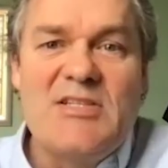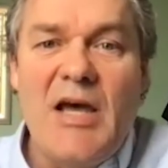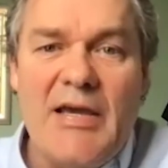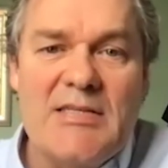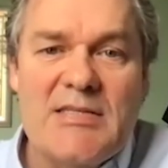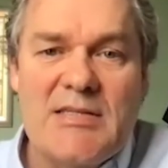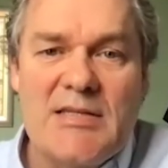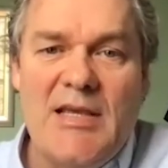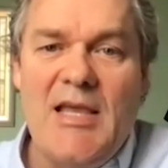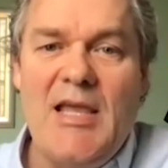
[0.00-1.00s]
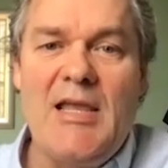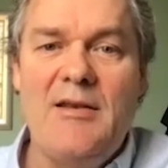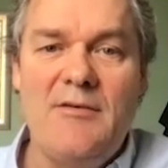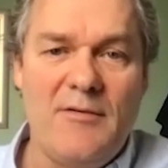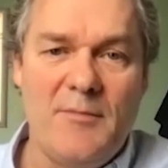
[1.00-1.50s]
nice
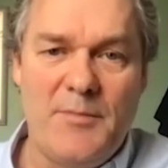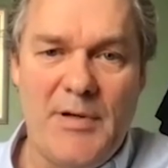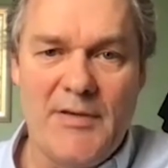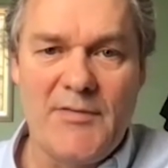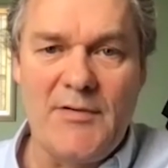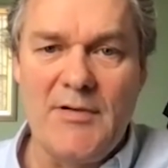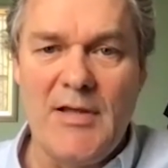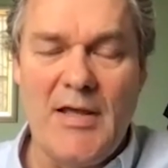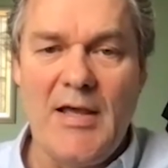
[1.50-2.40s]
in person